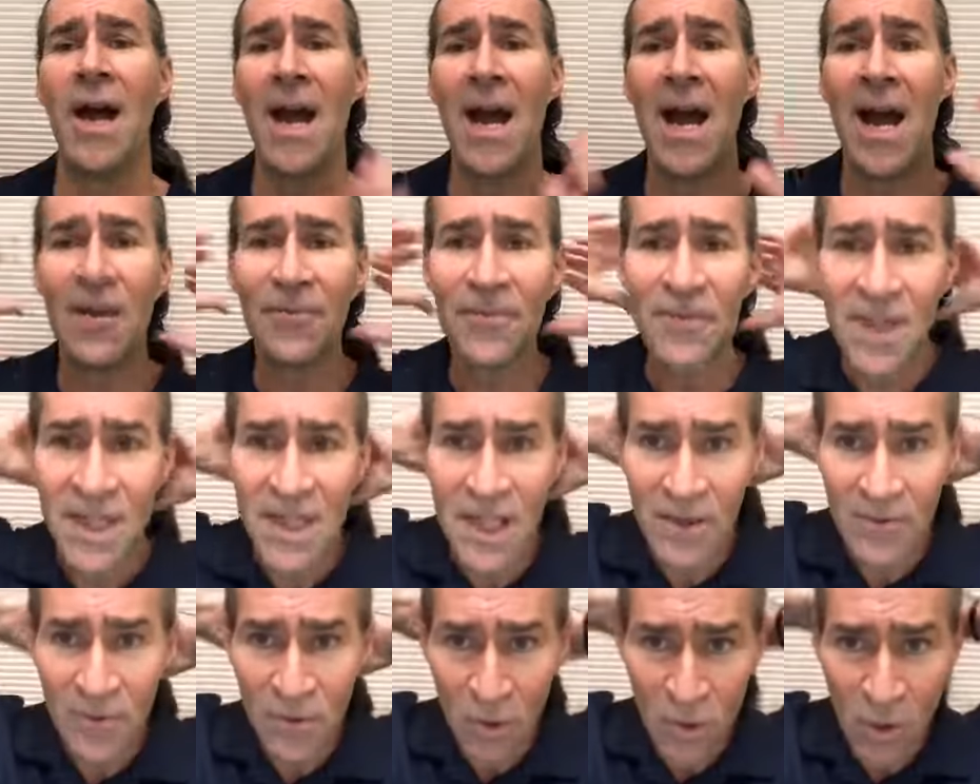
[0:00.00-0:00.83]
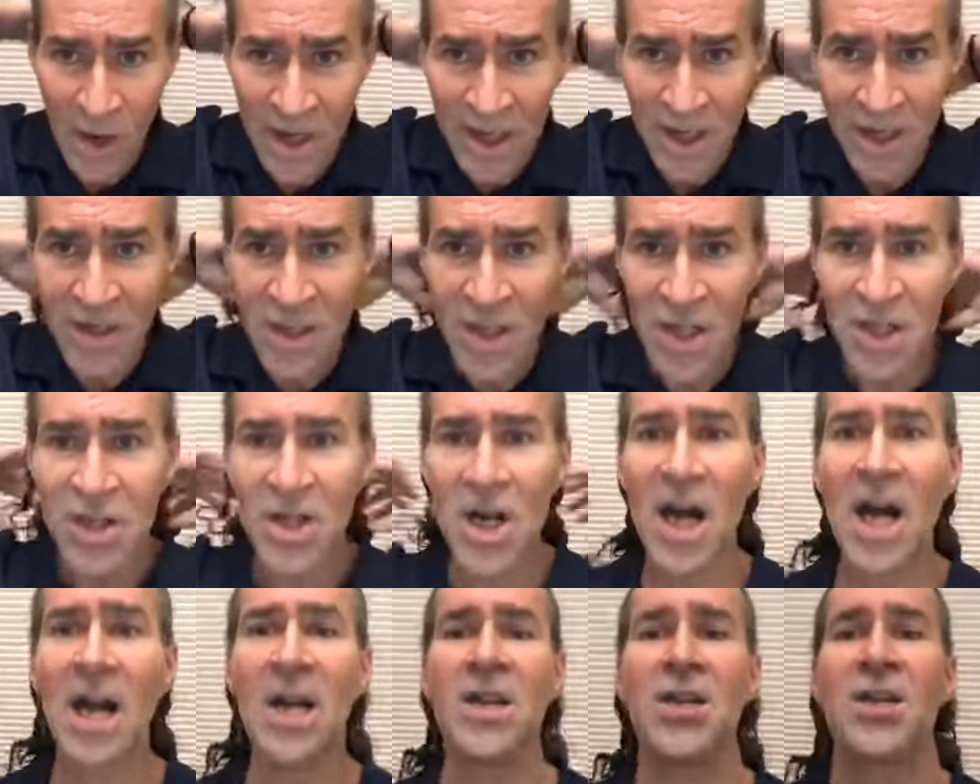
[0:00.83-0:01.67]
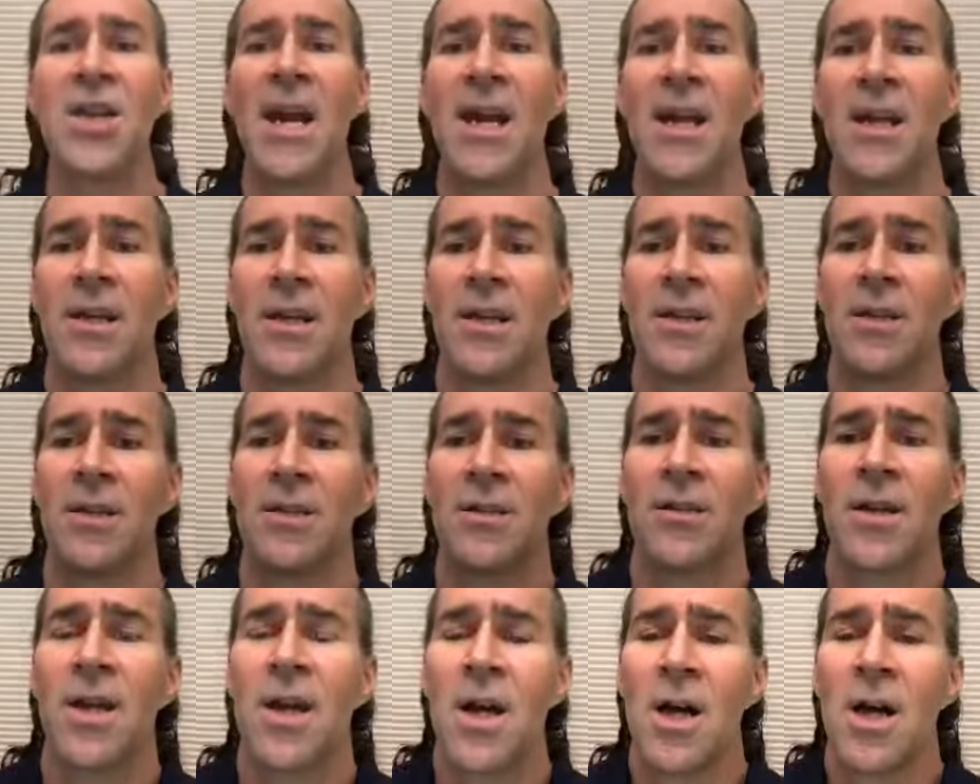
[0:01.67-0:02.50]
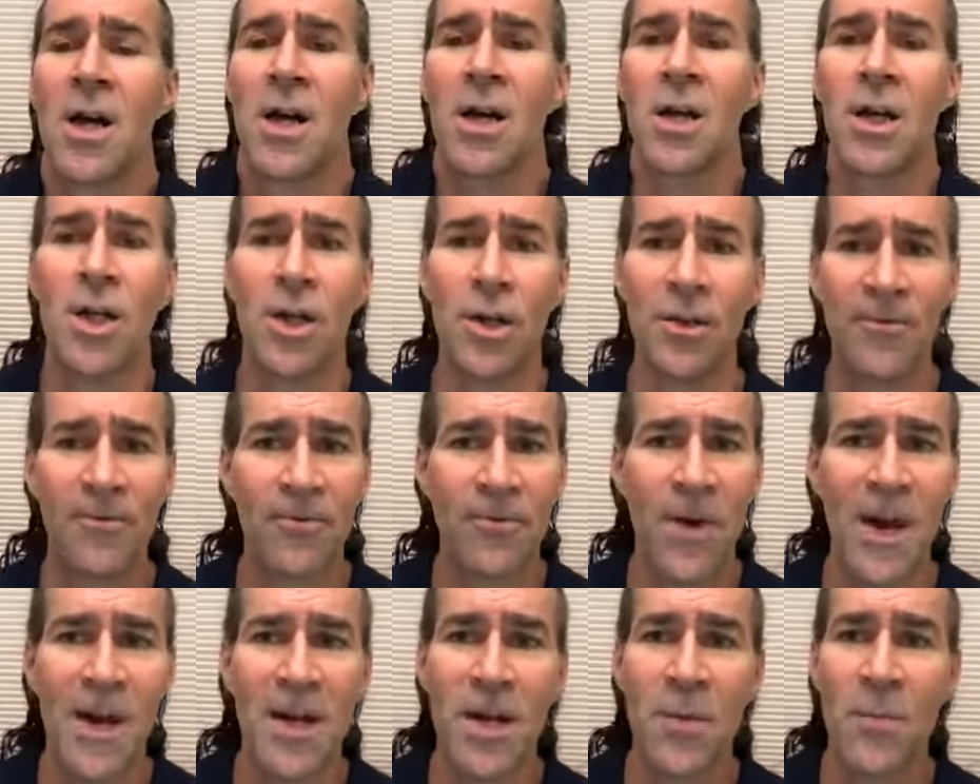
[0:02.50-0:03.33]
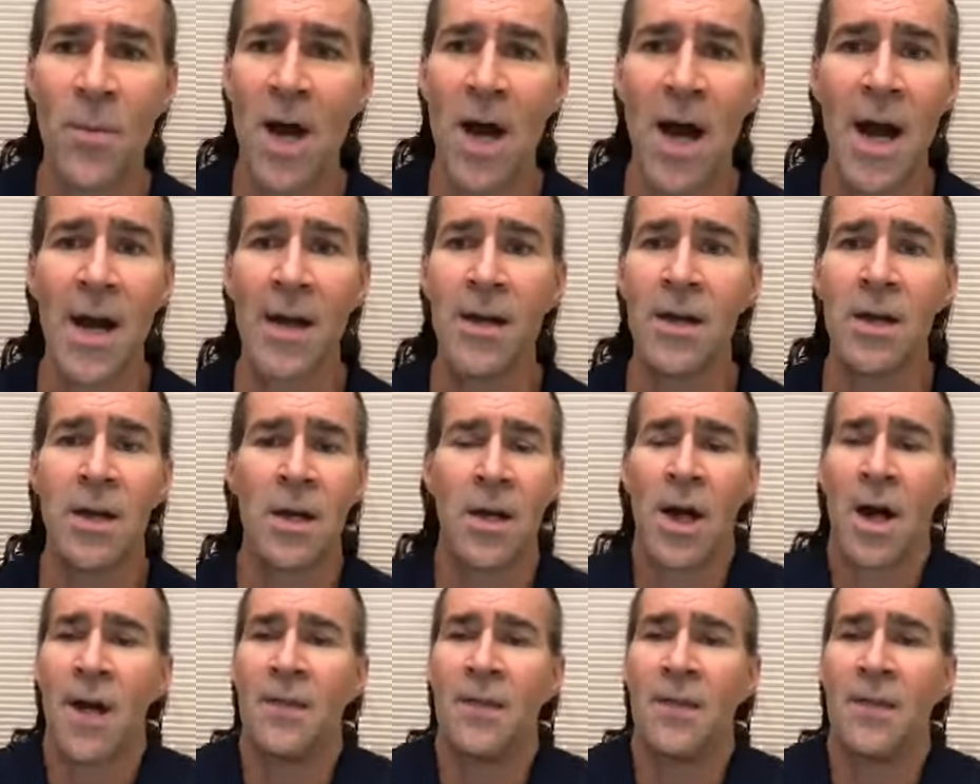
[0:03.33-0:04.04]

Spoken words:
I have to give credit to John Jenkins, a good friend of mine.